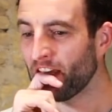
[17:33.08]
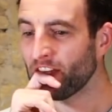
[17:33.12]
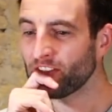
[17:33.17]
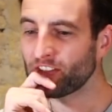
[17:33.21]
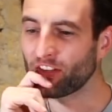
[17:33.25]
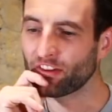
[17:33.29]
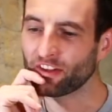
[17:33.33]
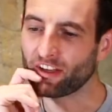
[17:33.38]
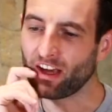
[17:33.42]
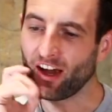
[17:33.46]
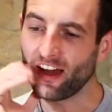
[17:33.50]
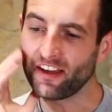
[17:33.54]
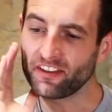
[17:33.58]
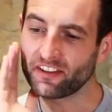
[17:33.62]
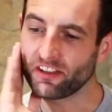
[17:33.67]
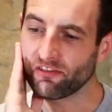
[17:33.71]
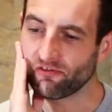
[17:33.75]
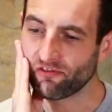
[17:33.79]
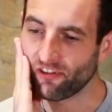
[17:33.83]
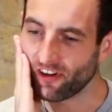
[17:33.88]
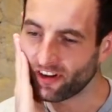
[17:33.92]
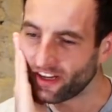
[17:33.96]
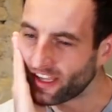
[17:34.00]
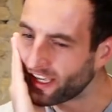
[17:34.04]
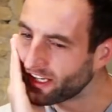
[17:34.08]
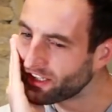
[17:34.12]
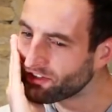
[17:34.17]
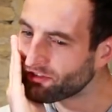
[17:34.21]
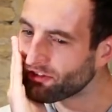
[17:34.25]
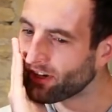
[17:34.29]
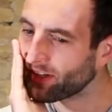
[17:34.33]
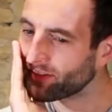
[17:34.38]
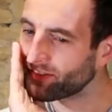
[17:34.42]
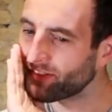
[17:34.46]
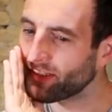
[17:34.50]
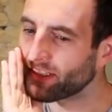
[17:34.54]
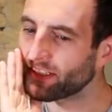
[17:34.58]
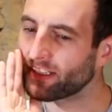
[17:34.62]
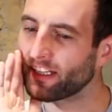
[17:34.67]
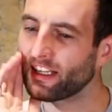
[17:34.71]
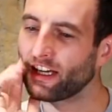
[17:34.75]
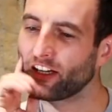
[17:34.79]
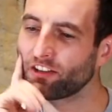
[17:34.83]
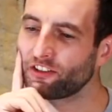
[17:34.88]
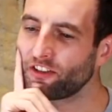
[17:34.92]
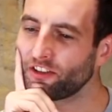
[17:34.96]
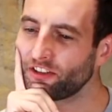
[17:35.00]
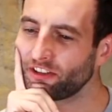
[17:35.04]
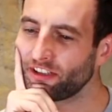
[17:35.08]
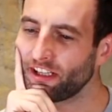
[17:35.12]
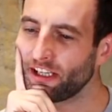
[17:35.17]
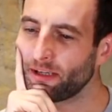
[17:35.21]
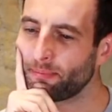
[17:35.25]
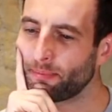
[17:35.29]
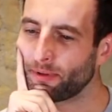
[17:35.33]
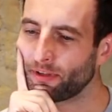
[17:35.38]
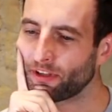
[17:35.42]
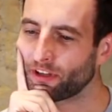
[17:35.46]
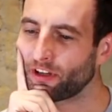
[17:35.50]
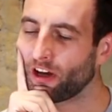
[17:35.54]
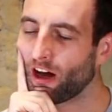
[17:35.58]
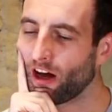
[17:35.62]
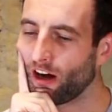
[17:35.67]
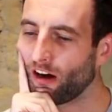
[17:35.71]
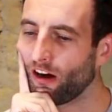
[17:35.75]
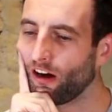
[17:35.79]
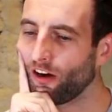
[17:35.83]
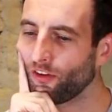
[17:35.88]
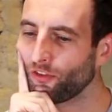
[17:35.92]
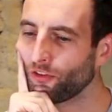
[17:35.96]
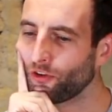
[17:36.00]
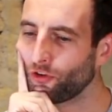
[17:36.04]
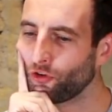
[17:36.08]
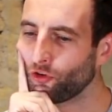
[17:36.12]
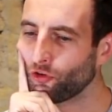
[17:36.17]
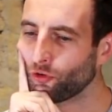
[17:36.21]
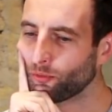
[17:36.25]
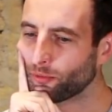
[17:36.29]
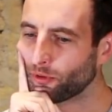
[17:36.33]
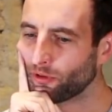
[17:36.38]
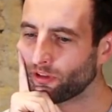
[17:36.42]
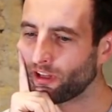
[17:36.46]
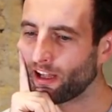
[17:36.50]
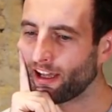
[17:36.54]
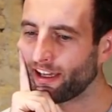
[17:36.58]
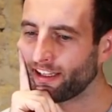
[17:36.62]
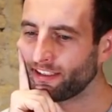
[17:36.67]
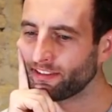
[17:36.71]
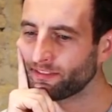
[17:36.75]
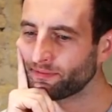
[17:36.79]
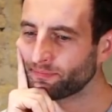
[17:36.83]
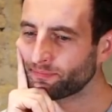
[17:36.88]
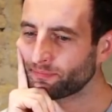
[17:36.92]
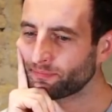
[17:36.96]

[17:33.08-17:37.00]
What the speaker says: So the guys in front, interestingly, are just keeping the car on the normal line.